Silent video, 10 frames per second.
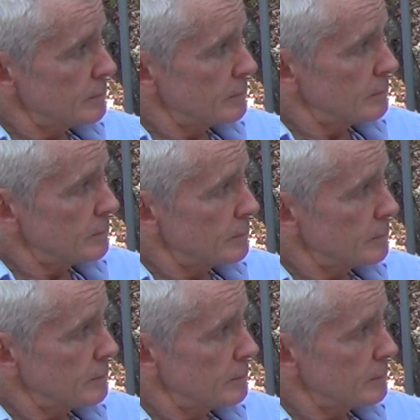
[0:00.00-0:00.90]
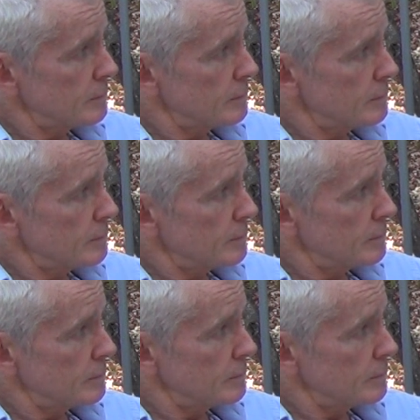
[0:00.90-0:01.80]

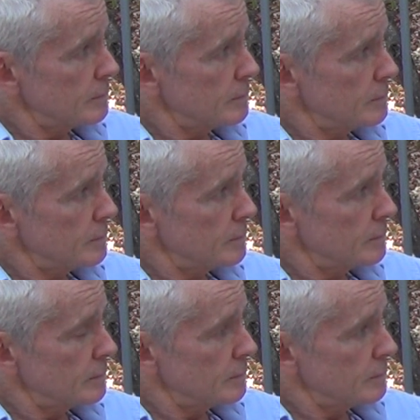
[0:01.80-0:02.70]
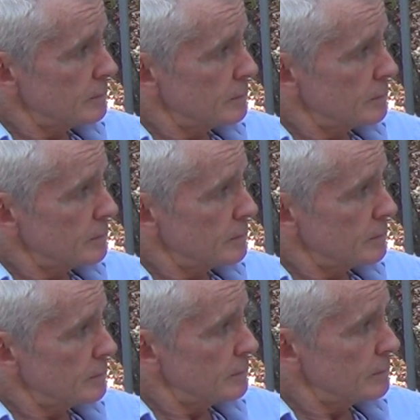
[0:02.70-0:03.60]

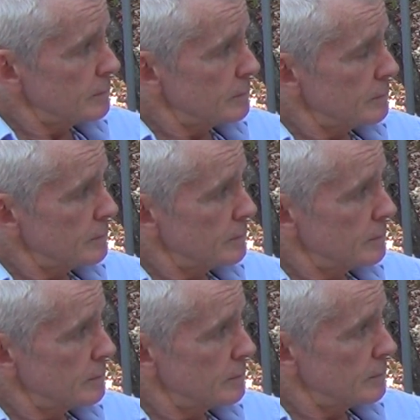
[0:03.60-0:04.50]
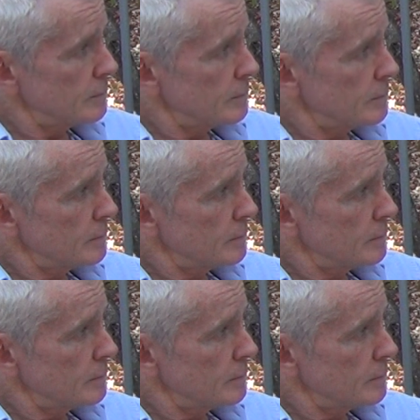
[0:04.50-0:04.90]
This person isn't speaking.